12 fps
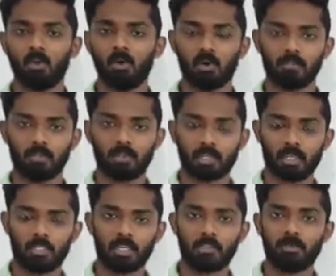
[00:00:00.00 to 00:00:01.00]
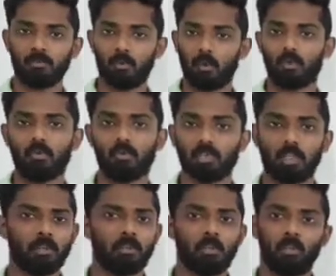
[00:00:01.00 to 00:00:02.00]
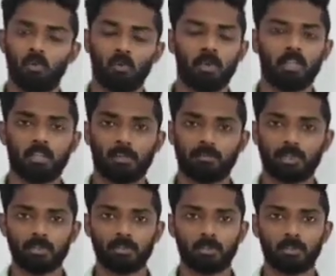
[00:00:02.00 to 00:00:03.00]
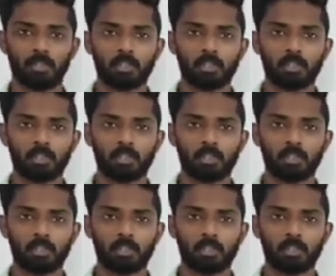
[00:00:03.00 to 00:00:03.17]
or future tense has to be followed by future tense, or nothing of that sort.